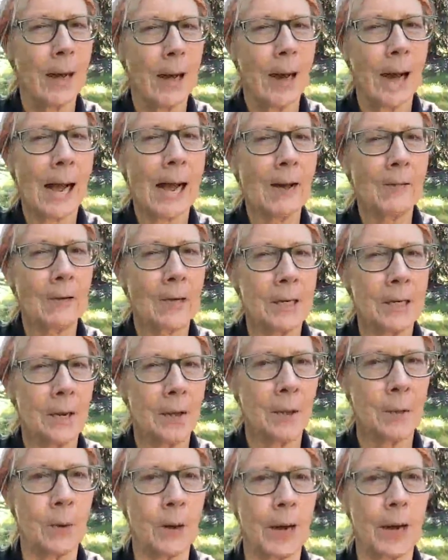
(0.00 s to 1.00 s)
I have to tell
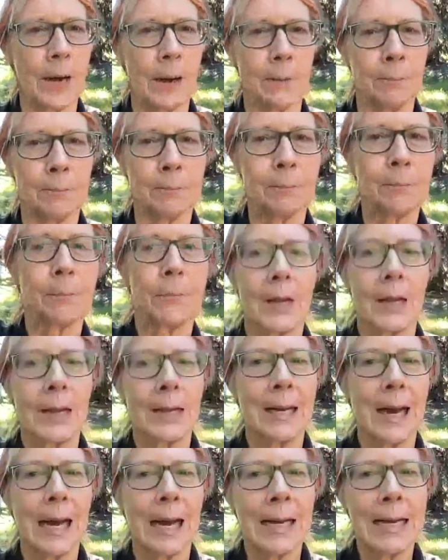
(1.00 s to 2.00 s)
you, um,
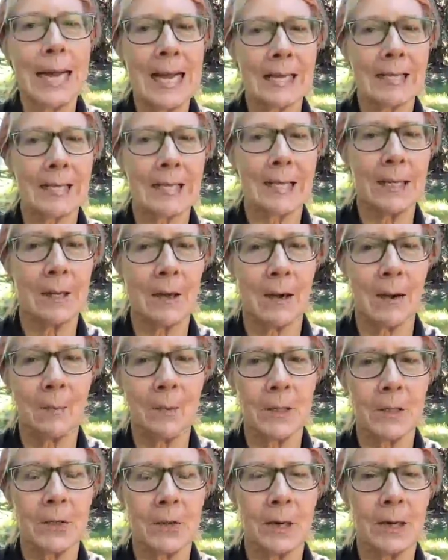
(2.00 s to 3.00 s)
I can't see
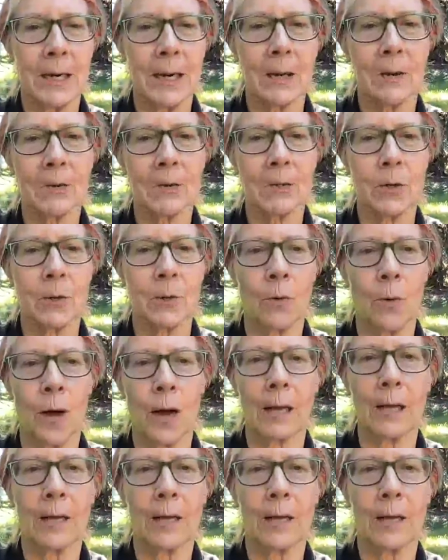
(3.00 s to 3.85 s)
comments right now, so I,